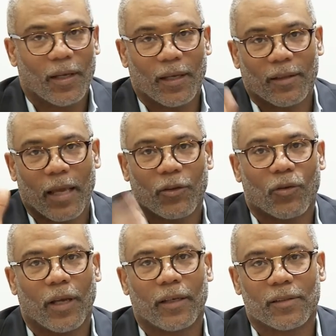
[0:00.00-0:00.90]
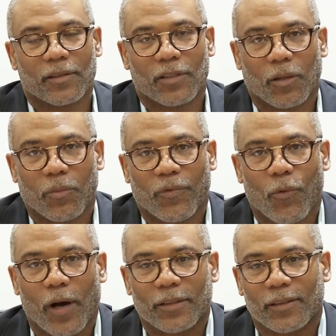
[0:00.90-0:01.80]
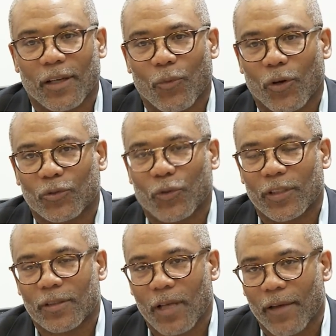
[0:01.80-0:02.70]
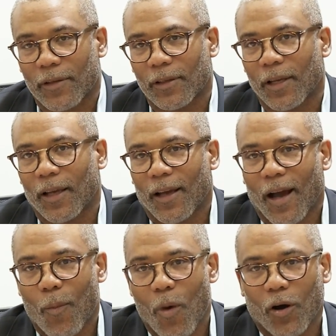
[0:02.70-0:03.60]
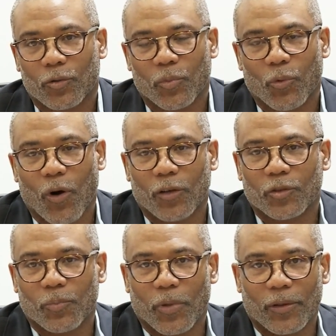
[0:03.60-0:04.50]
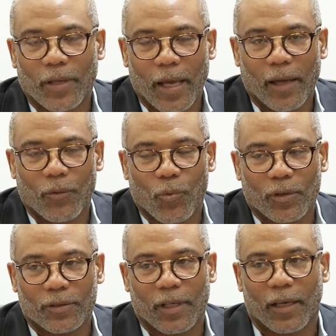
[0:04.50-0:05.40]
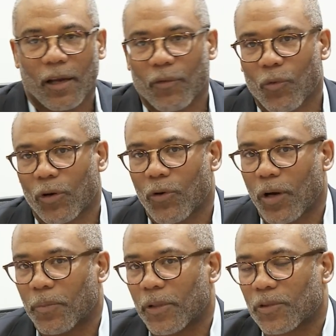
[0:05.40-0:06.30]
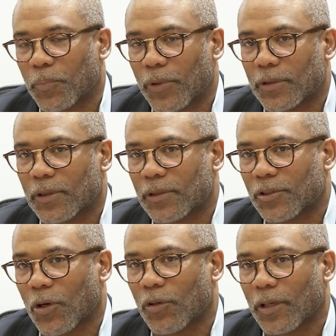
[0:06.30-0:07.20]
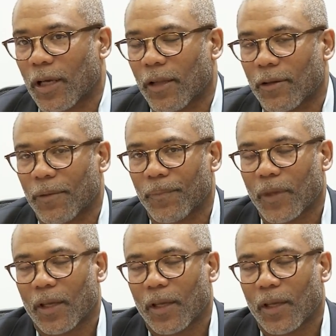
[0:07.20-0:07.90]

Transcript: And thank you, ladies and gentlemen, for watching Network 27. I'm Alderman Walter Burnett. We want to thank everyone who helped us to put the show together.